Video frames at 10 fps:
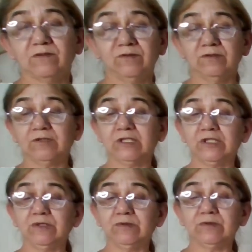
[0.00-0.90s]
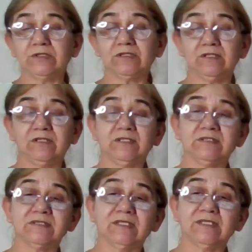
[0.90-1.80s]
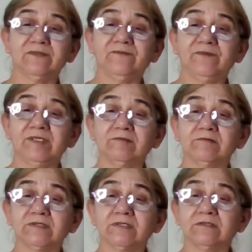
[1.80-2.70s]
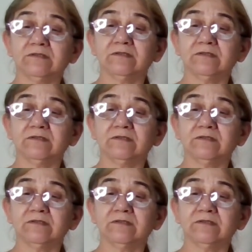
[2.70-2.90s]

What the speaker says: Real cute, and it's like a belt.